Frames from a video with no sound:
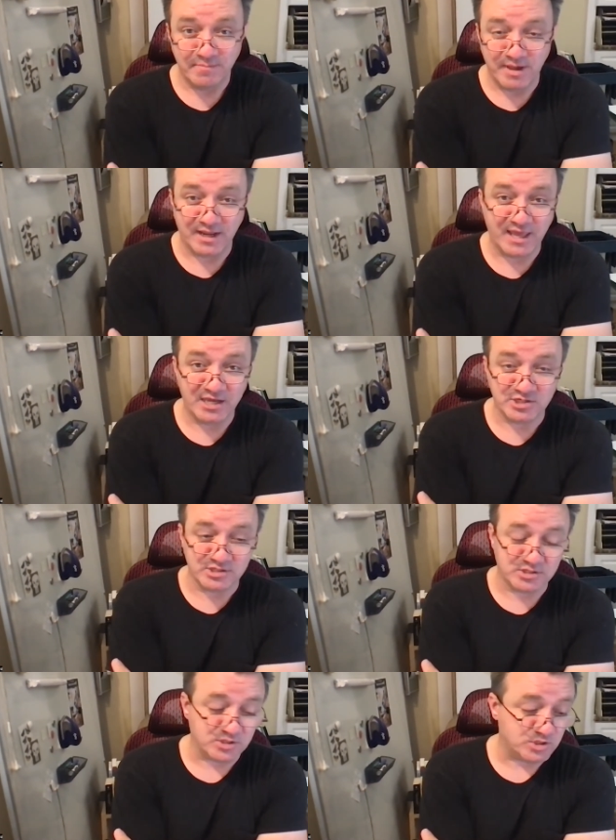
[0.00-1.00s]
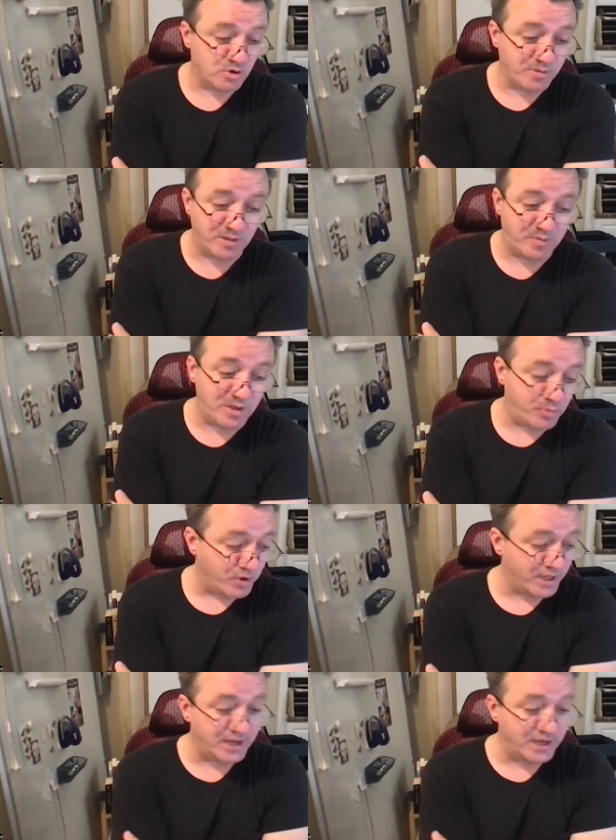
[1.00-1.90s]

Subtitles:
medications to so many people,